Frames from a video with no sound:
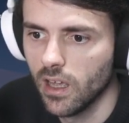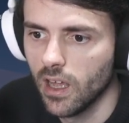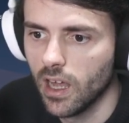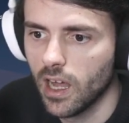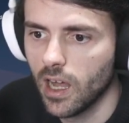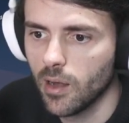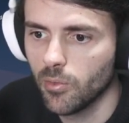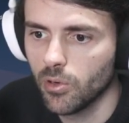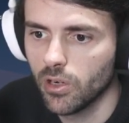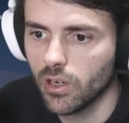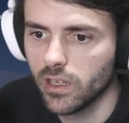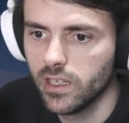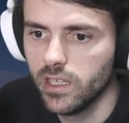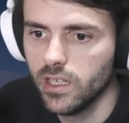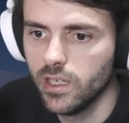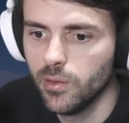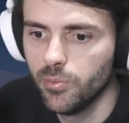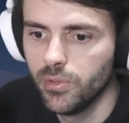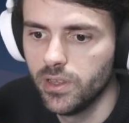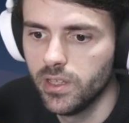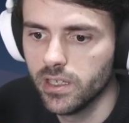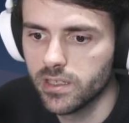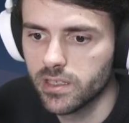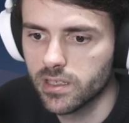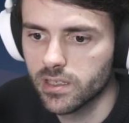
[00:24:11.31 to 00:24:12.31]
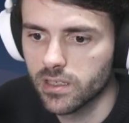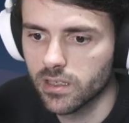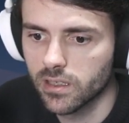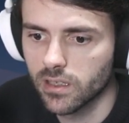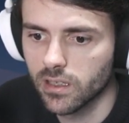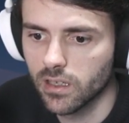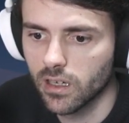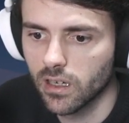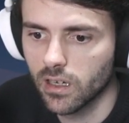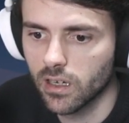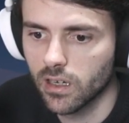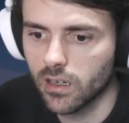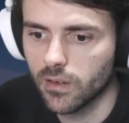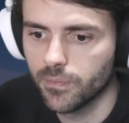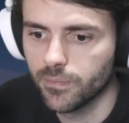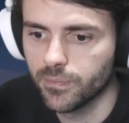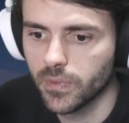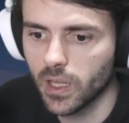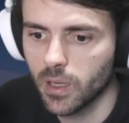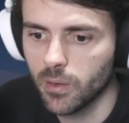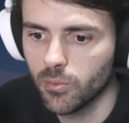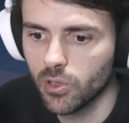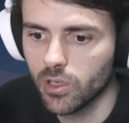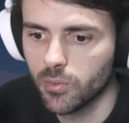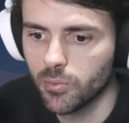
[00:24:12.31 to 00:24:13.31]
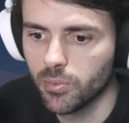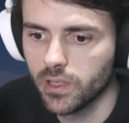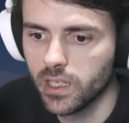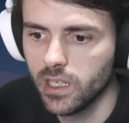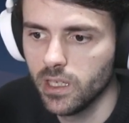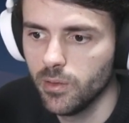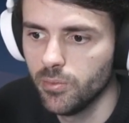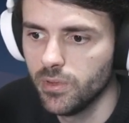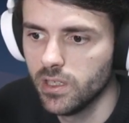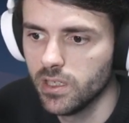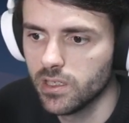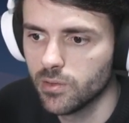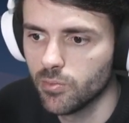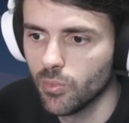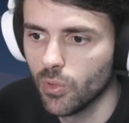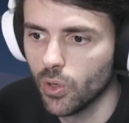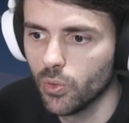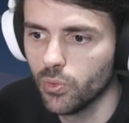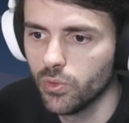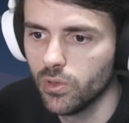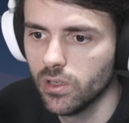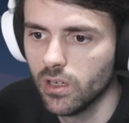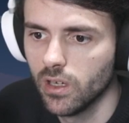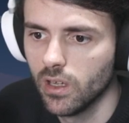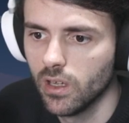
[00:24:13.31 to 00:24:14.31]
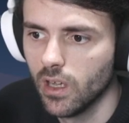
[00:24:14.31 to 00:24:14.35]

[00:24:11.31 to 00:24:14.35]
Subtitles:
I'm gonna keep this. I'm gonna keep this mode.